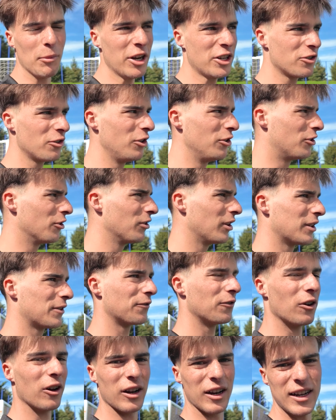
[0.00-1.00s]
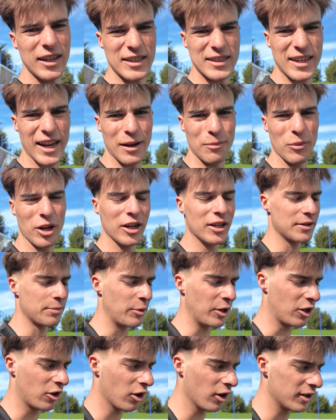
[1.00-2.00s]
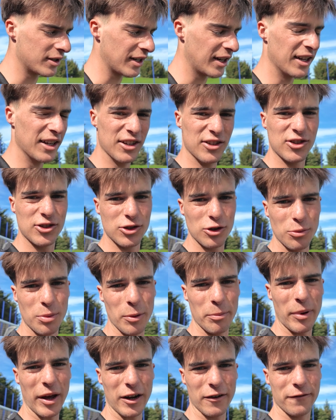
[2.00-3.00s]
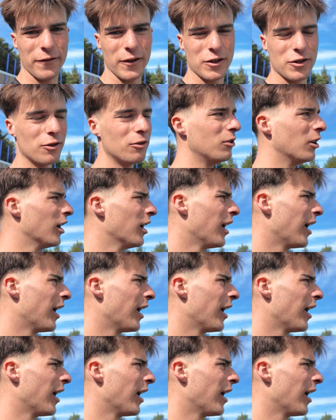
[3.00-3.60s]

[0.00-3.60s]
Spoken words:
Make sure you do this for at least 10 minutes because it is super beneficial.